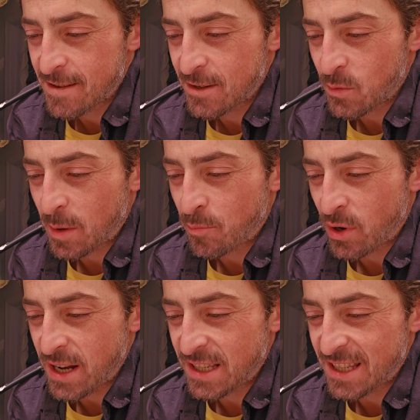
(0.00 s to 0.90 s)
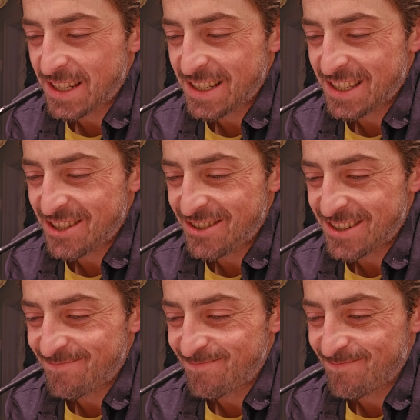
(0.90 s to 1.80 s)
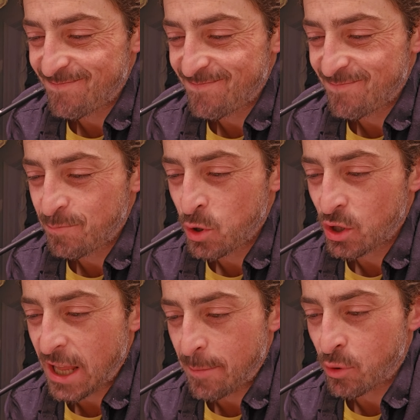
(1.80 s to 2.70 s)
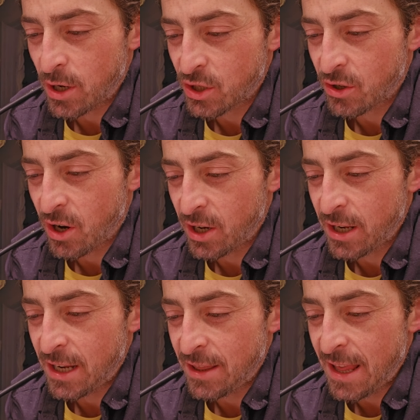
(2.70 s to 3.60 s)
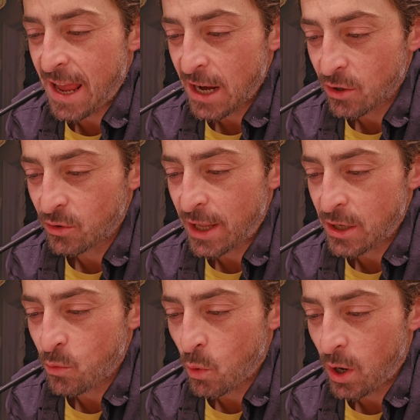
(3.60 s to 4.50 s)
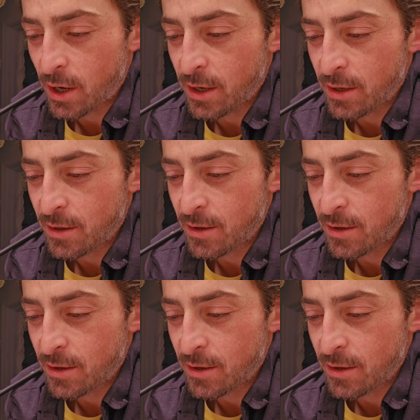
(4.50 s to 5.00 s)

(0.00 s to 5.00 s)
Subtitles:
just want to brace it so you can put that pressure on it in the angle that you want it.